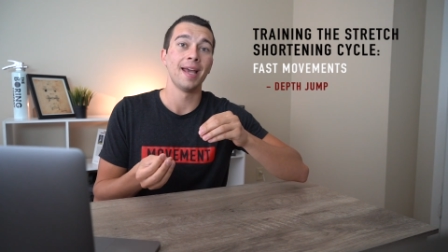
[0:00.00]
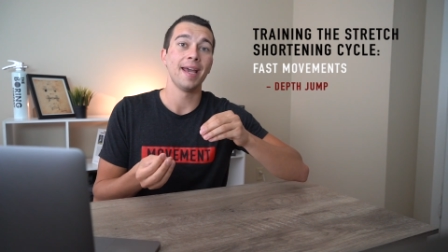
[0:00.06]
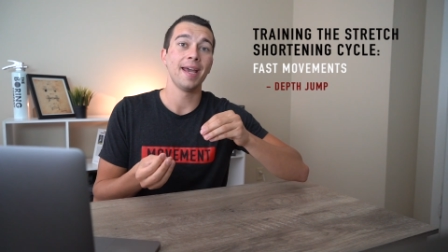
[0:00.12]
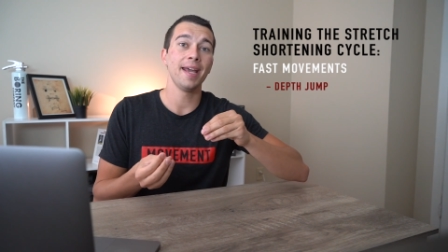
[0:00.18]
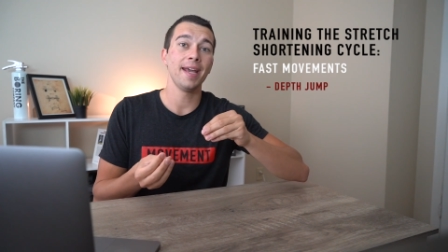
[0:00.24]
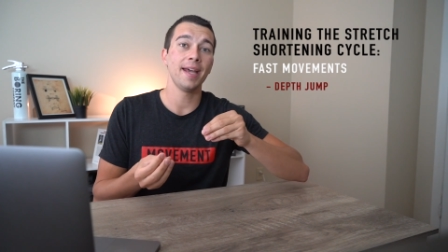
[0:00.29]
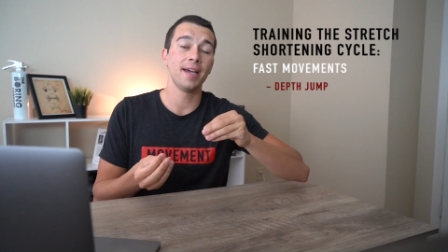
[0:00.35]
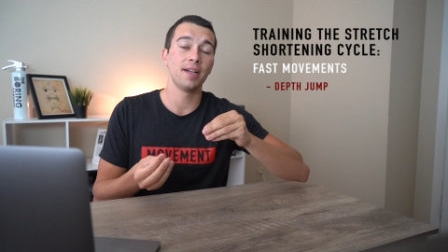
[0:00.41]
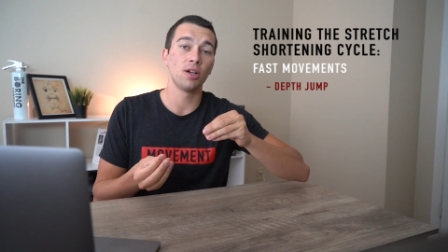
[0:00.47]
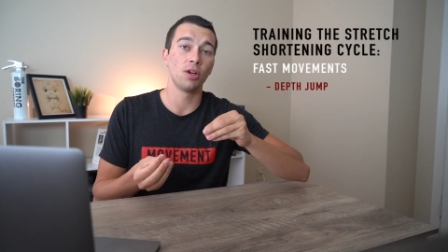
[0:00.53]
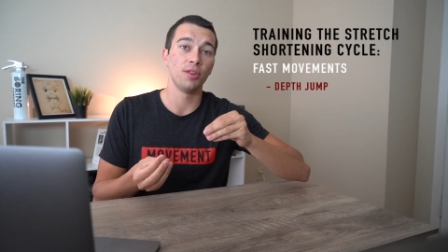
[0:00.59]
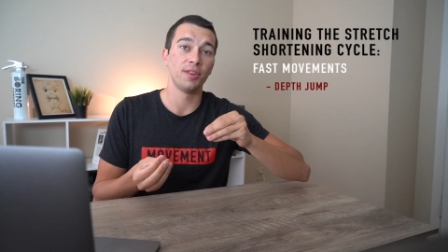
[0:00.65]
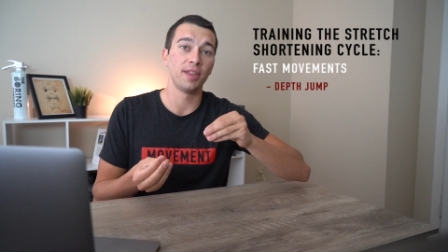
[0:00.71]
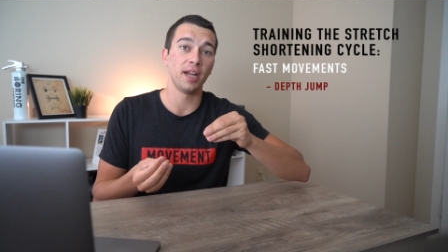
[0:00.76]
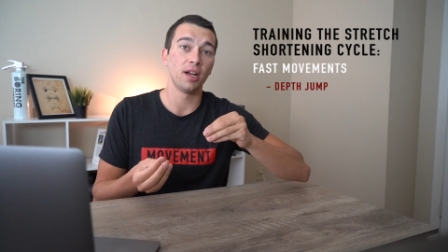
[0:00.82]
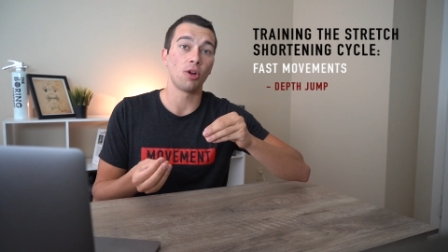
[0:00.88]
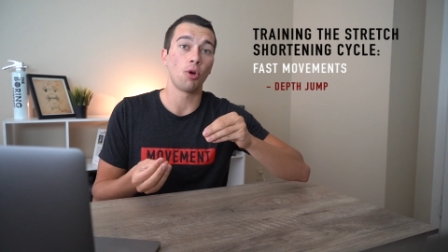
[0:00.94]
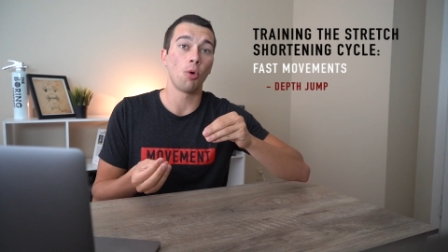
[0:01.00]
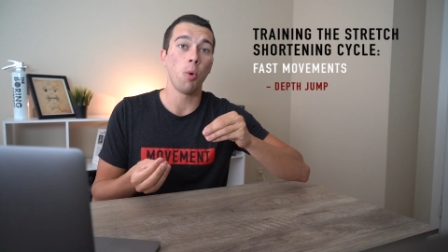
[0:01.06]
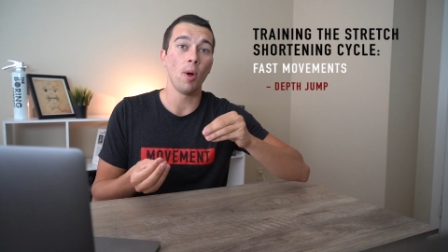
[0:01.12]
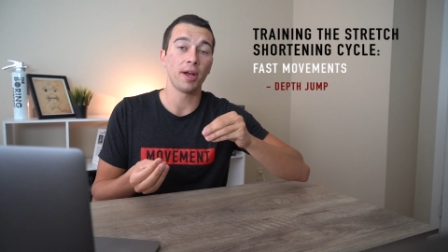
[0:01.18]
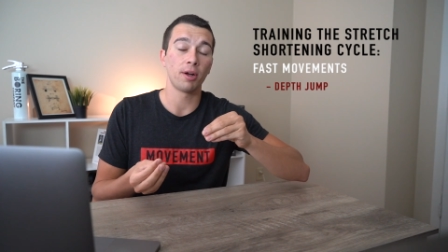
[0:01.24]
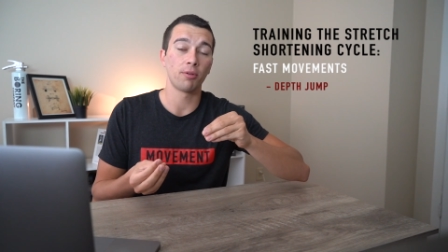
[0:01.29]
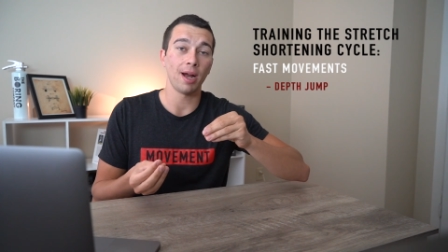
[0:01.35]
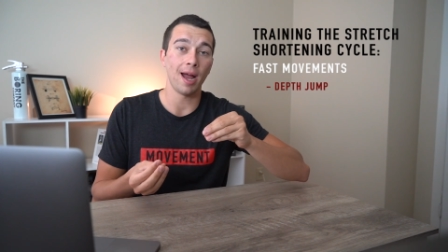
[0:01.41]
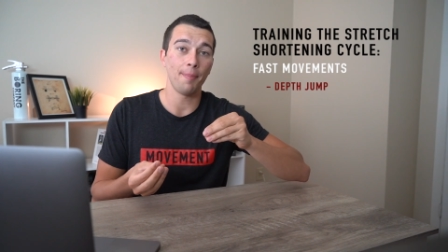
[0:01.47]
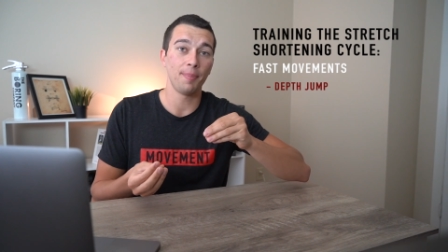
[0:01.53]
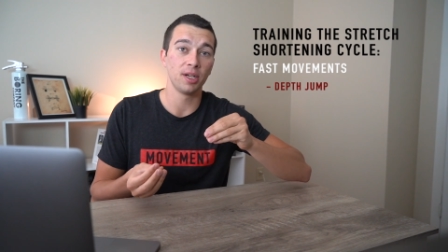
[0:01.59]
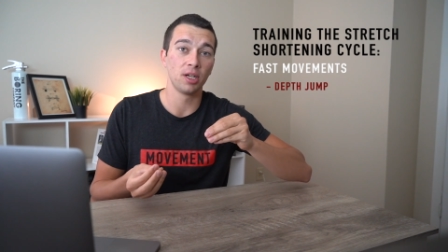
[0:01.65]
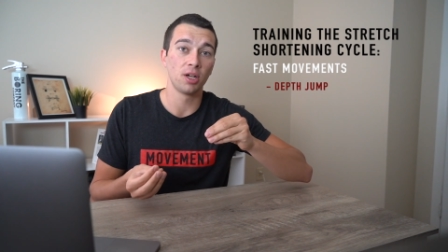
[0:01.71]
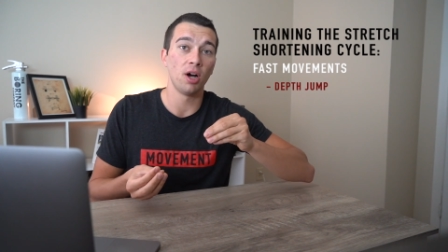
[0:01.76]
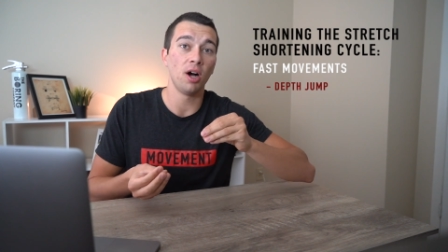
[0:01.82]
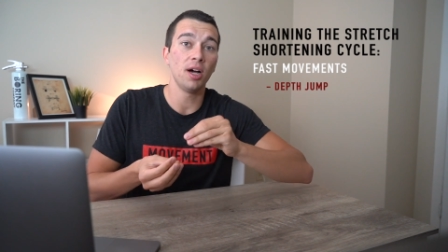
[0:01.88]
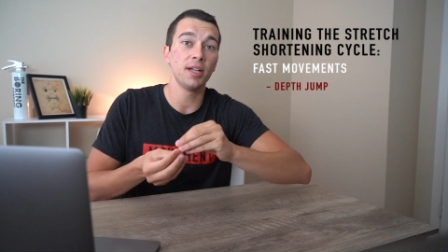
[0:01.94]
and then a quick
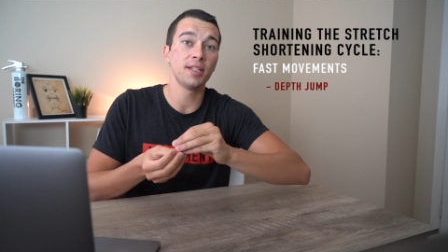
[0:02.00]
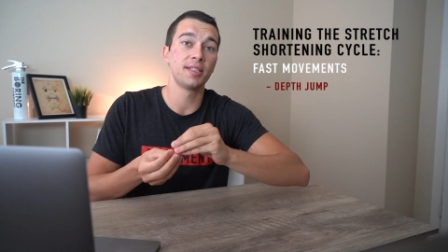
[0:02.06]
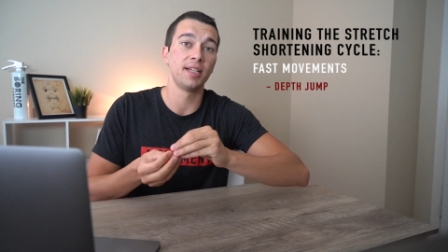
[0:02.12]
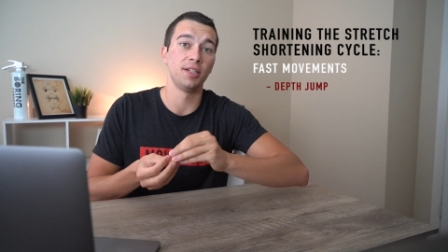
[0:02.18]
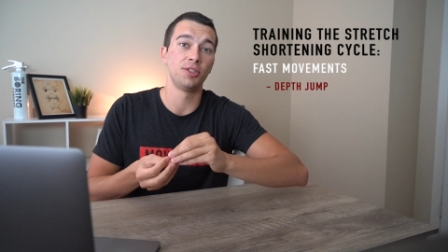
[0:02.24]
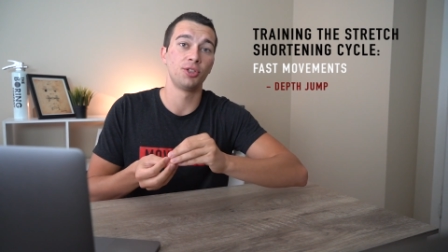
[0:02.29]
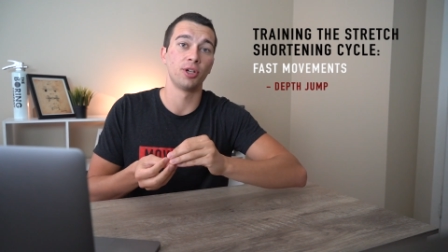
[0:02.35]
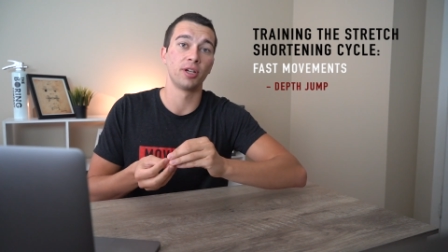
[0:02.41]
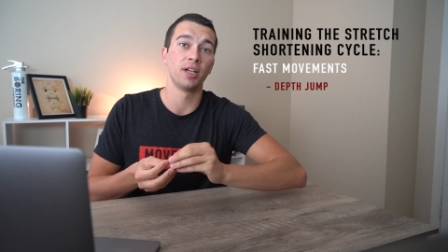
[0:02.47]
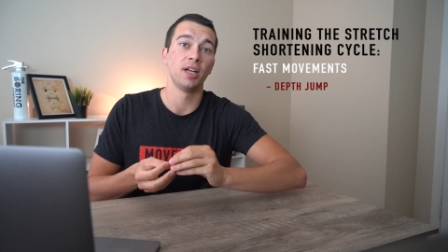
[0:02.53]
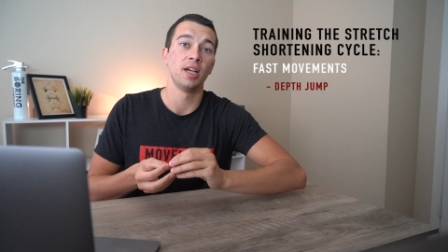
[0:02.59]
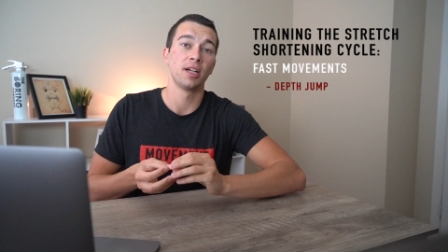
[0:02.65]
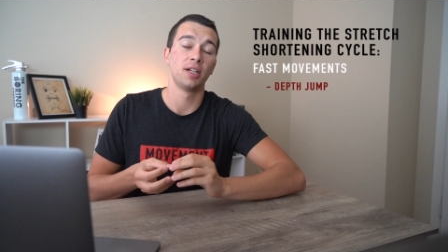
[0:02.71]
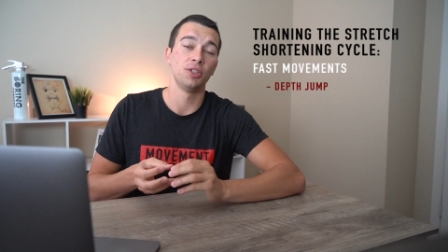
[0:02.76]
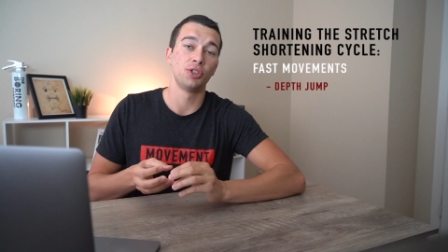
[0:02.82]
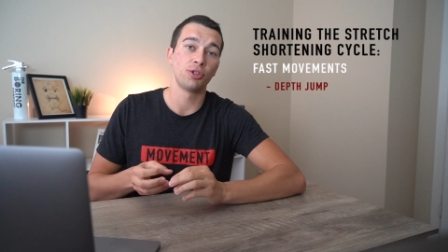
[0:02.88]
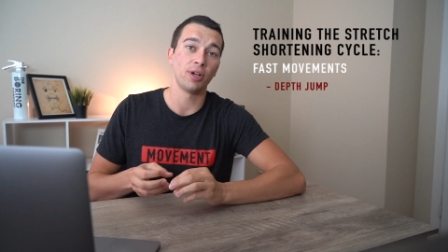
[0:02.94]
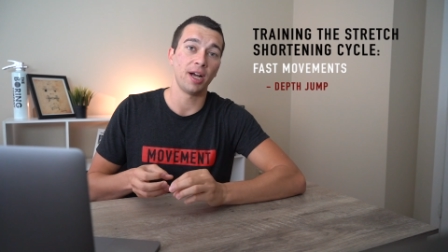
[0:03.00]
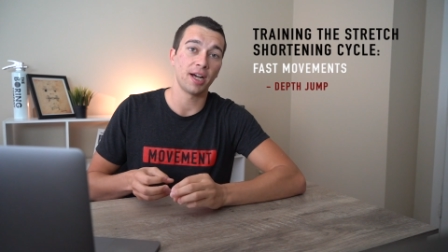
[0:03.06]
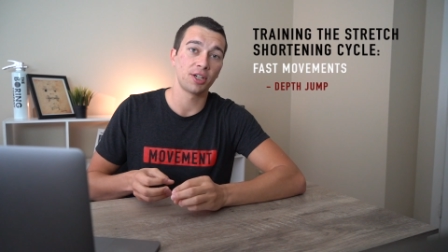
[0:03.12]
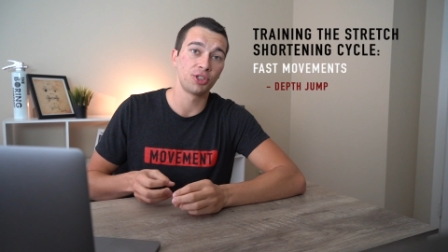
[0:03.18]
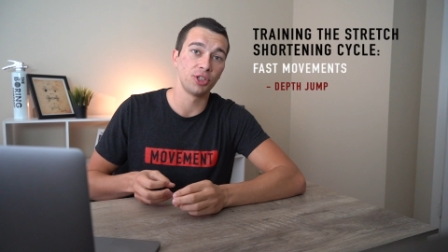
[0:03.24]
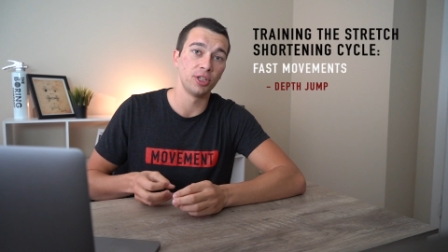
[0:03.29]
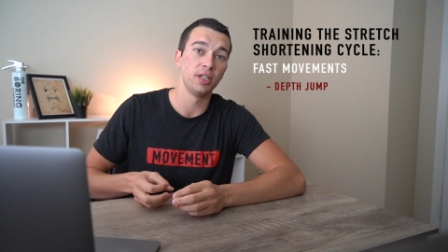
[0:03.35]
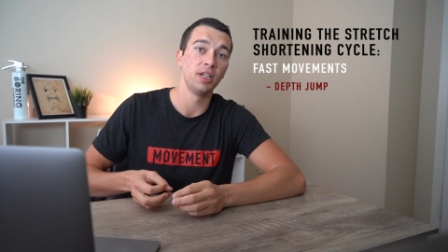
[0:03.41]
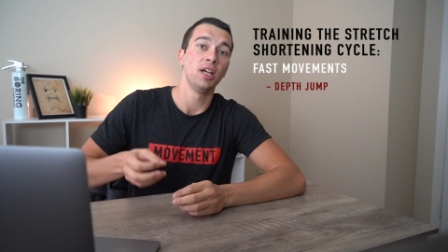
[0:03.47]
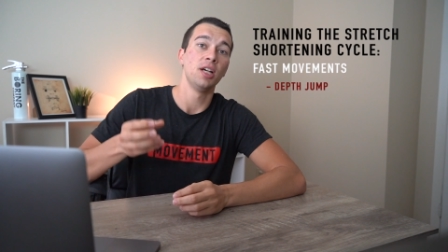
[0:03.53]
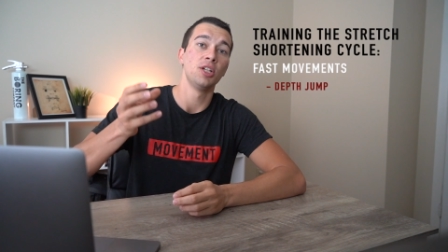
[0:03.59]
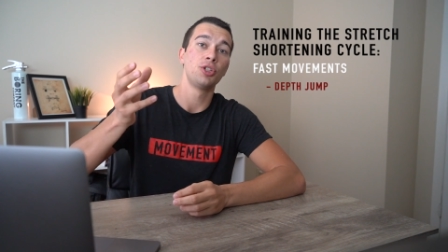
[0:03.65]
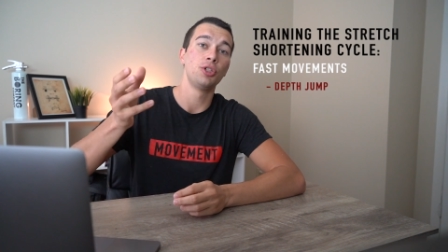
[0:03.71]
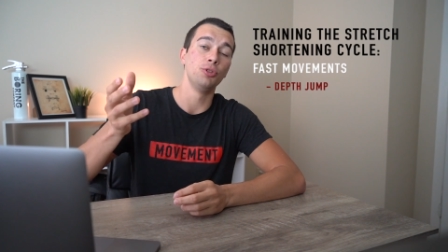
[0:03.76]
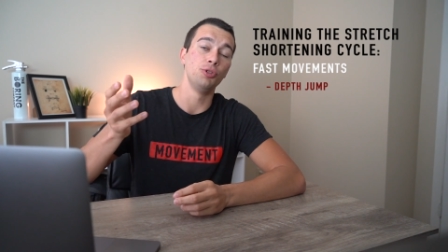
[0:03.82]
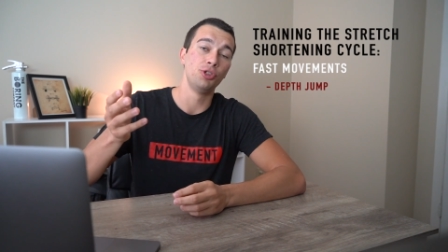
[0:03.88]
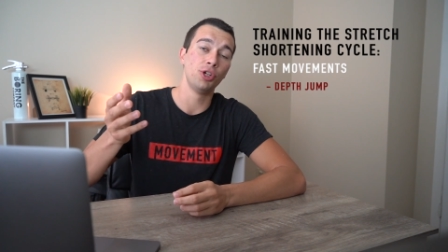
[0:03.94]
rapid concentric contraction
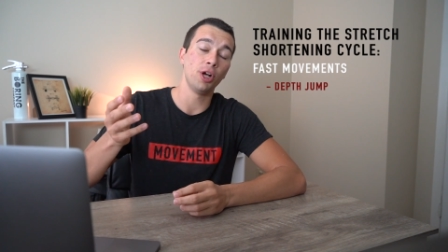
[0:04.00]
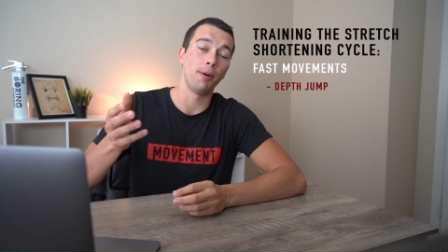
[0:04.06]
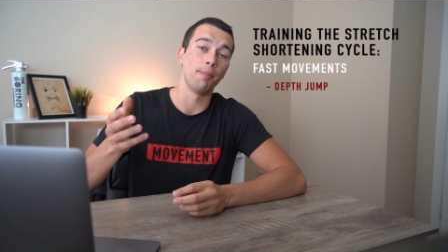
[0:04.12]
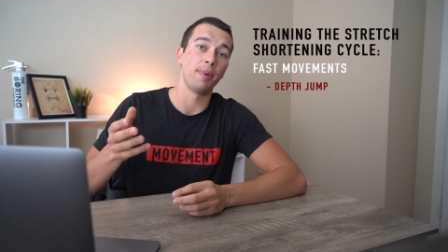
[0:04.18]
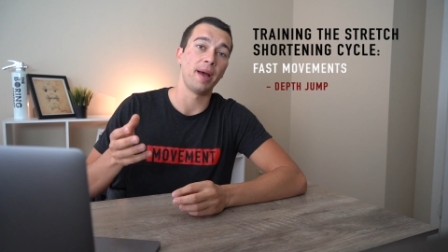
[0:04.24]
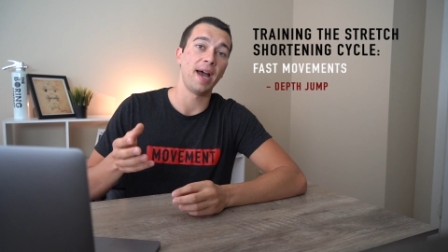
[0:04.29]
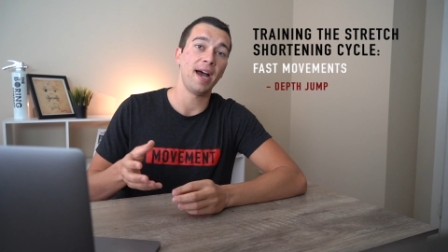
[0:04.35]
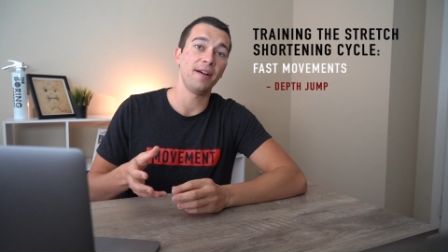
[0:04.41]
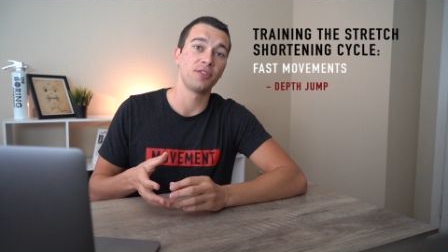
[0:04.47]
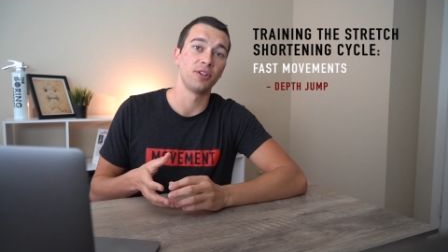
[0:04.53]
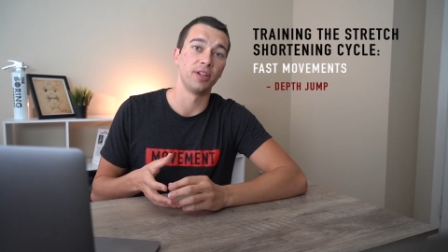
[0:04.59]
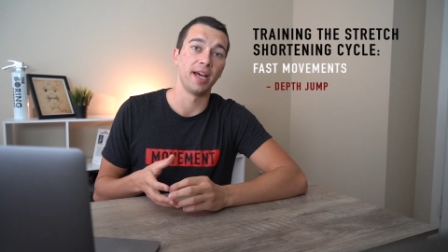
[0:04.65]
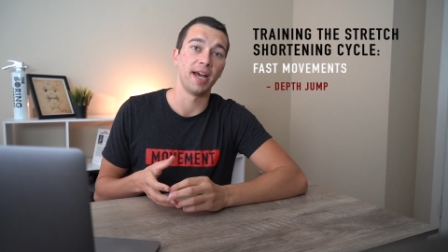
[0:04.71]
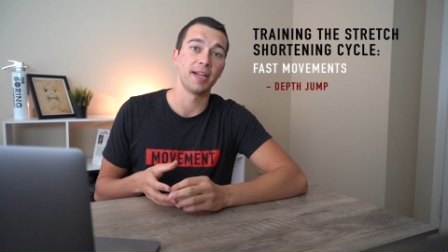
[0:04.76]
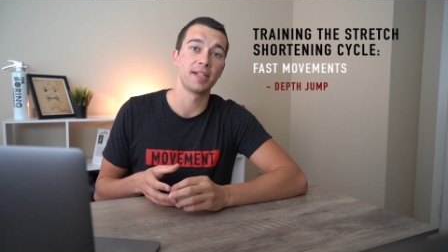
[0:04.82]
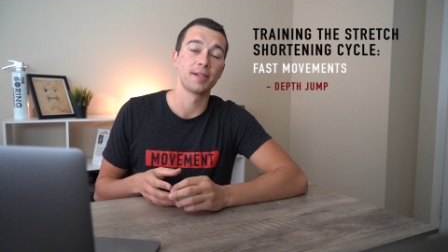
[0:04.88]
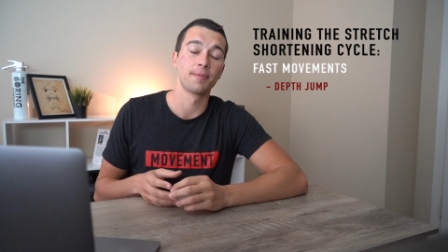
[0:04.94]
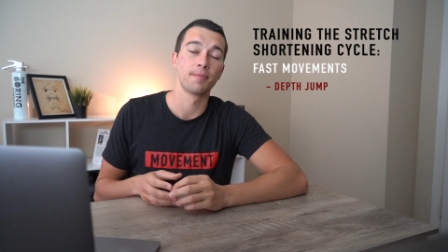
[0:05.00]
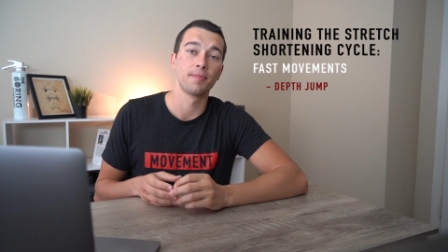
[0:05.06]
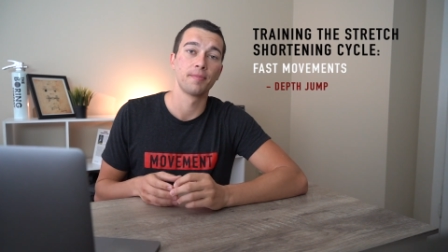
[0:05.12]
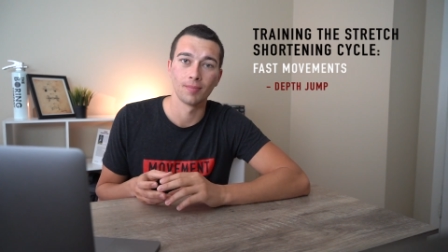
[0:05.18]
to jump after that.